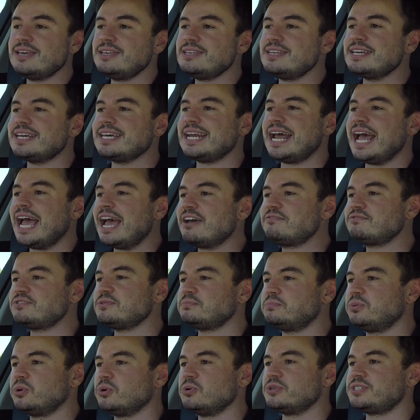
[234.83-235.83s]
you're going to have
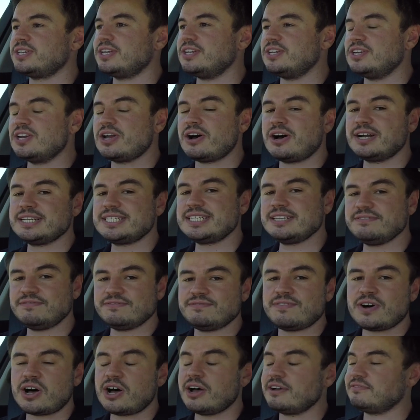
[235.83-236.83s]
to put
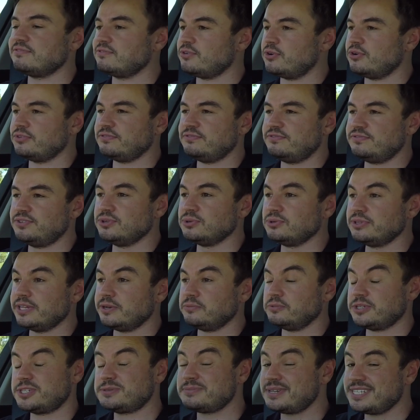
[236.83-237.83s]
95 RON fuel
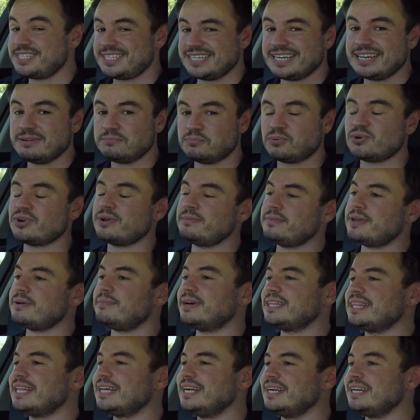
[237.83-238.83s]
in, which means you need premium
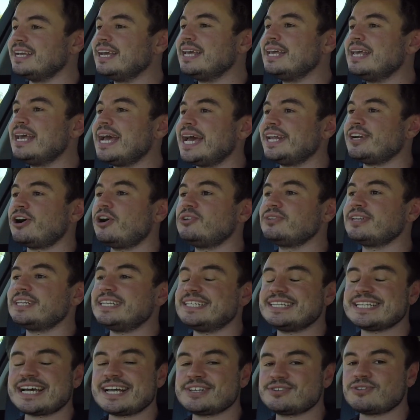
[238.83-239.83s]
unleaded. And
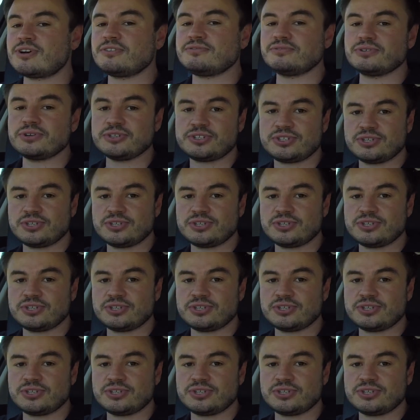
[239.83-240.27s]
Holden does offer a